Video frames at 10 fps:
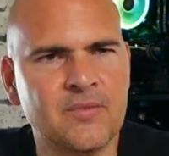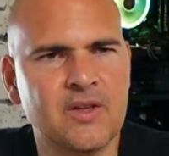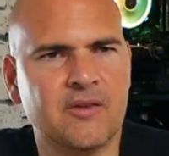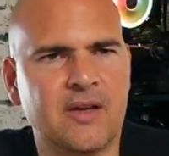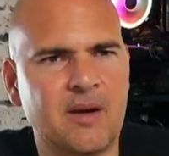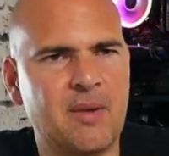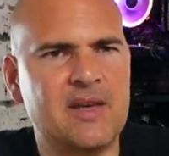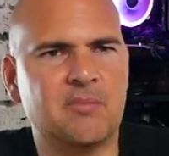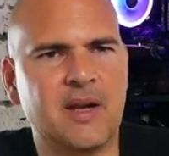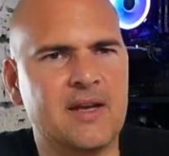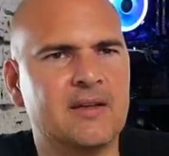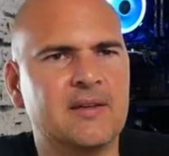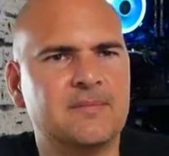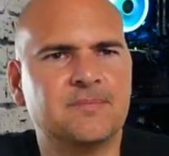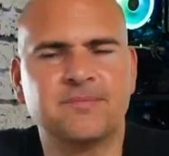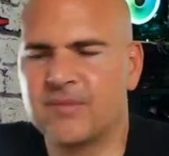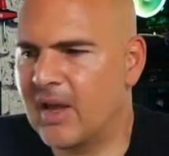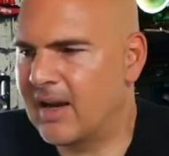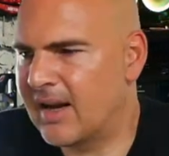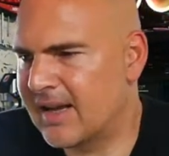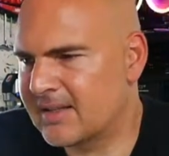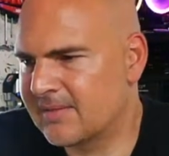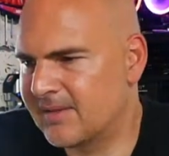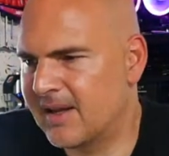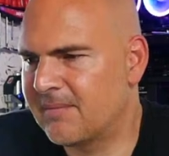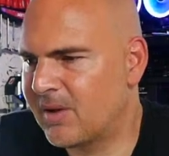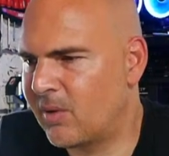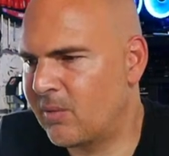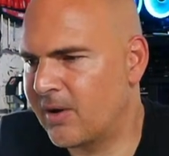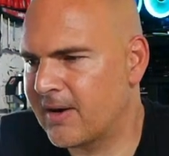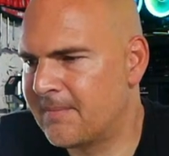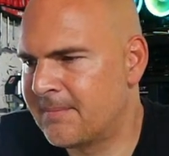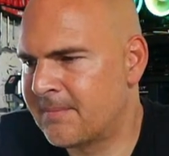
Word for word: Because no, it had a base plate, didn't it? Yeah, and legs. No, that won't work.